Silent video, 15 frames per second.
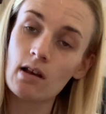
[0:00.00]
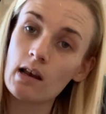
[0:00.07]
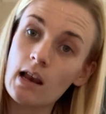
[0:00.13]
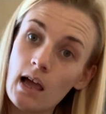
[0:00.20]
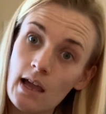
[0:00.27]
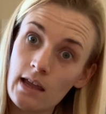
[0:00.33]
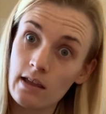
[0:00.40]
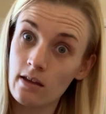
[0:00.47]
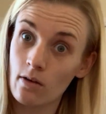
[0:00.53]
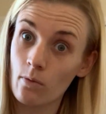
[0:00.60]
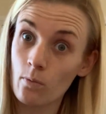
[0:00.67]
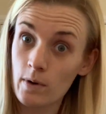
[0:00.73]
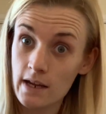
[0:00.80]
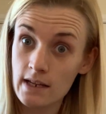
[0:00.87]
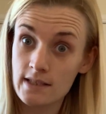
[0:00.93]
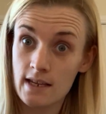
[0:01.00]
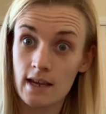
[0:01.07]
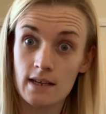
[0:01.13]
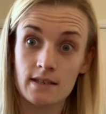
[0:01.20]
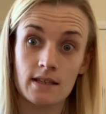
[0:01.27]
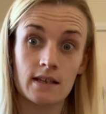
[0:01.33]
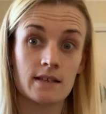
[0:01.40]
like we
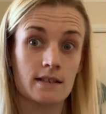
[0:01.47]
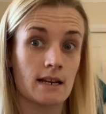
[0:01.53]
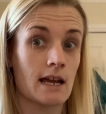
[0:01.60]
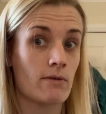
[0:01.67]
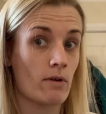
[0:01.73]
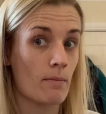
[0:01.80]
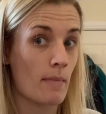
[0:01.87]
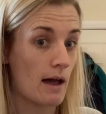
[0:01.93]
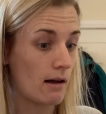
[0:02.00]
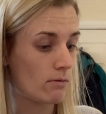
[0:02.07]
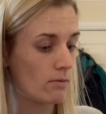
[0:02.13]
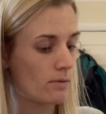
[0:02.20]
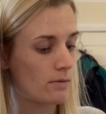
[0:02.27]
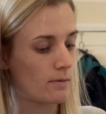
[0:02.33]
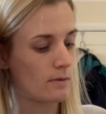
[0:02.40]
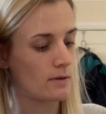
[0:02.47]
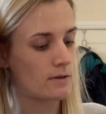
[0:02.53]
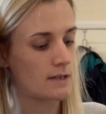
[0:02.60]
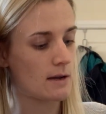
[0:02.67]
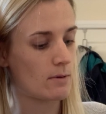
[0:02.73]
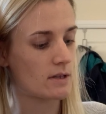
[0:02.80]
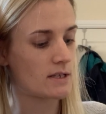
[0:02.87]
taste things in our mouth, because
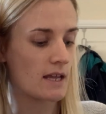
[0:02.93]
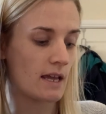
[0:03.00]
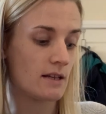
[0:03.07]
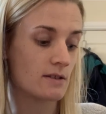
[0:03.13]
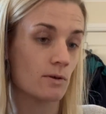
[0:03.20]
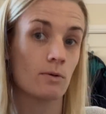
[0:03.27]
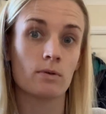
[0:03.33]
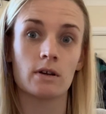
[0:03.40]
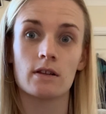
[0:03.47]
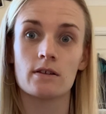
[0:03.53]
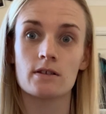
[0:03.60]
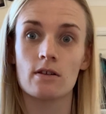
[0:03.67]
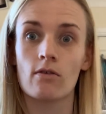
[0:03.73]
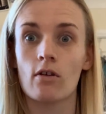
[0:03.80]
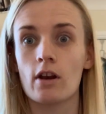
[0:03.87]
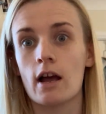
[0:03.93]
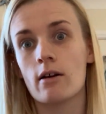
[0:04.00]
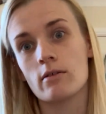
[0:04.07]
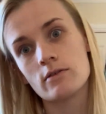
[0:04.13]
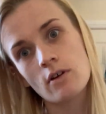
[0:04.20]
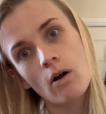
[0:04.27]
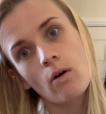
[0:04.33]
our taste organs are on
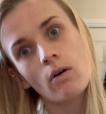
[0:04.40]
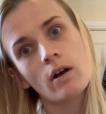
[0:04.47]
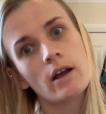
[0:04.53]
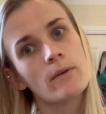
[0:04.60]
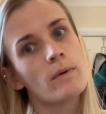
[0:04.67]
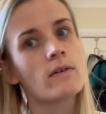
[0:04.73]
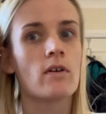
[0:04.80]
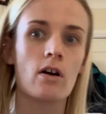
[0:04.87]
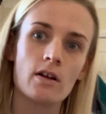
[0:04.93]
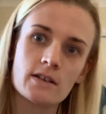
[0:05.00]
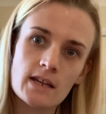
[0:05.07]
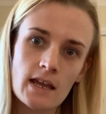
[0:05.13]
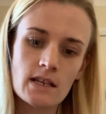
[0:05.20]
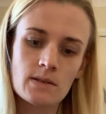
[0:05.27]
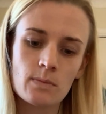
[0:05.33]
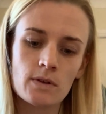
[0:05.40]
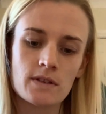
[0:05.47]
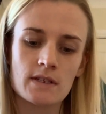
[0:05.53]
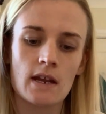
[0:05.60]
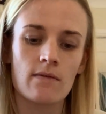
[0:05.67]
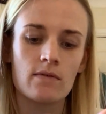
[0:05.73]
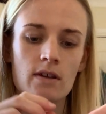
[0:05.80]
our tongue and we've got our taste
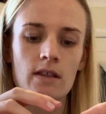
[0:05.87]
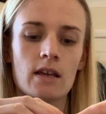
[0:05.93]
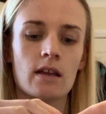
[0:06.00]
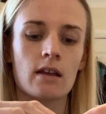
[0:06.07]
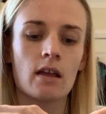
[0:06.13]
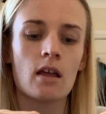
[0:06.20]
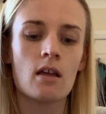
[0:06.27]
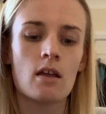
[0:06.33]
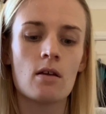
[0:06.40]
buds and everything,